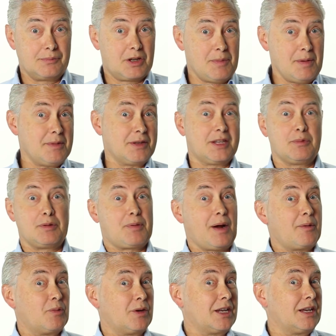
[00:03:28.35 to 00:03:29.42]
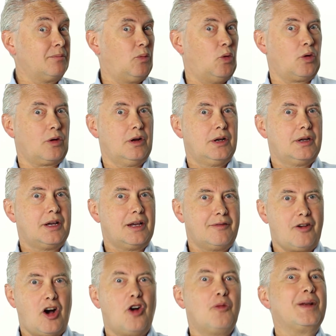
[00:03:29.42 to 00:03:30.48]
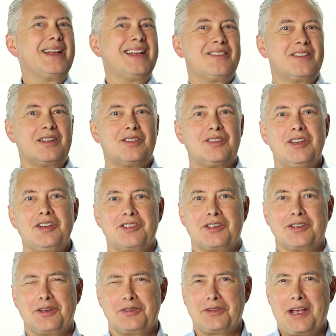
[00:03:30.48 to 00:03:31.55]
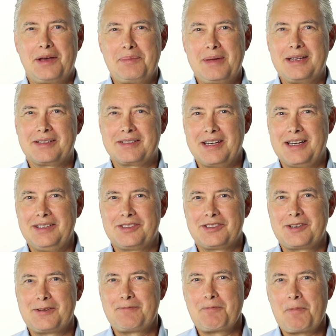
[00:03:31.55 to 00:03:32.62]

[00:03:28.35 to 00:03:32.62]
commitment, then we probably wanna get more involvement in the decision. Doesn't that make sense?